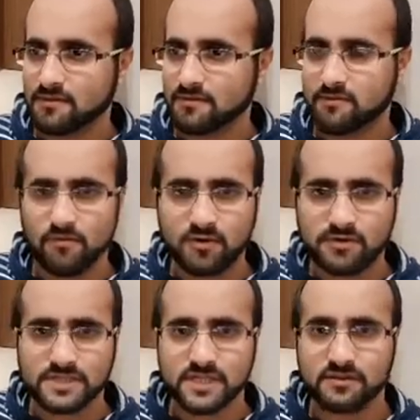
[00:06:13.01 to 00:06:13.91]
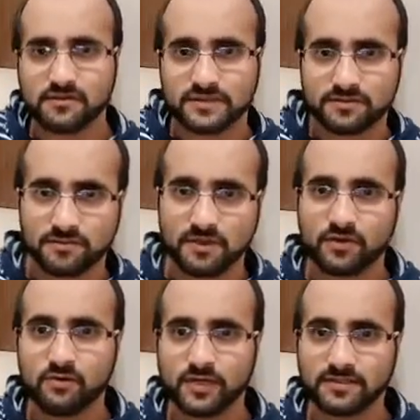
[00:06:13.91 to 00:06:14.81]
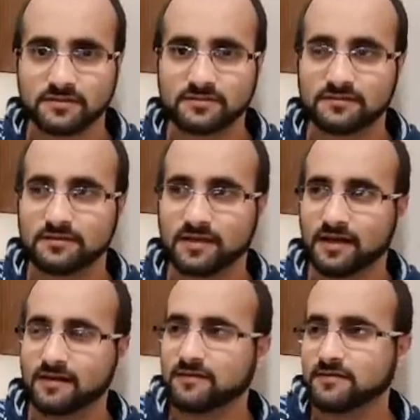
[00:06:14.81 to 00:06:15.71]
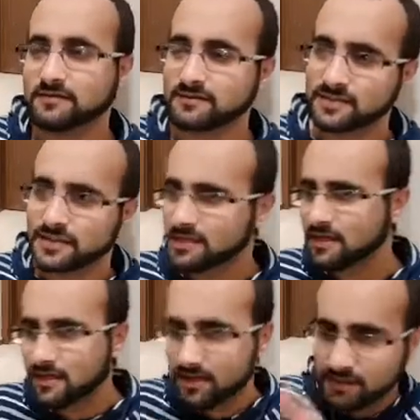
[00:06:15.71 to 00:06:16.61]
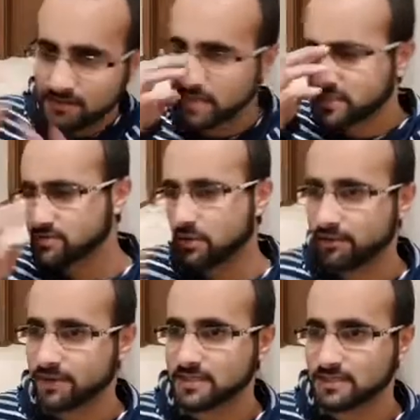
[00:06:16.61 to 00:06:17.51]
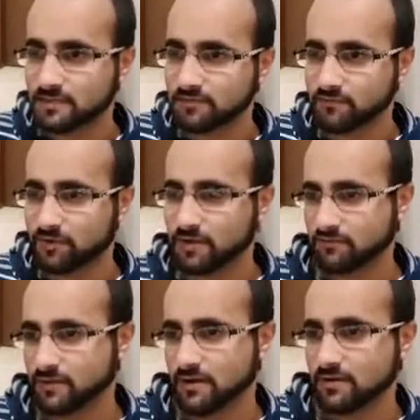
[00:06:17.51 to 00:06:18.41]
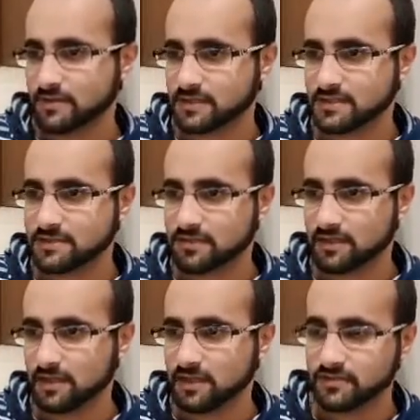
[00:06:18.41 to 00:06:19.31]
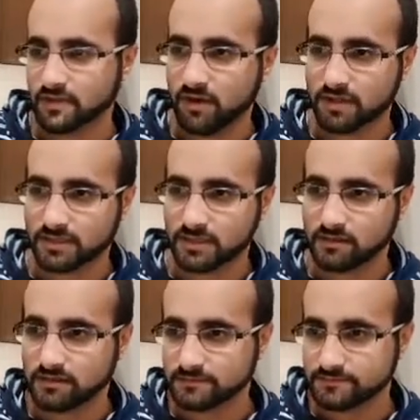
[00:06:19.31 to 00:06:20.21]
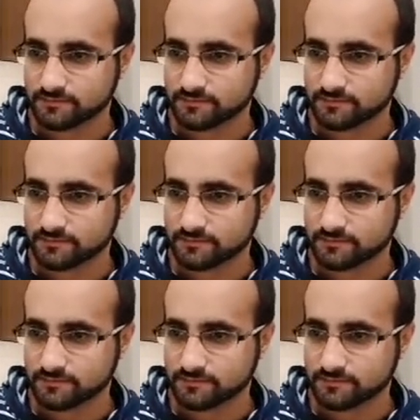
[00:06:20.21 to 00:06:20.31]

their motor skills really quick too. I don't know, just kind of like small things I we we noticed uh, as we walked here.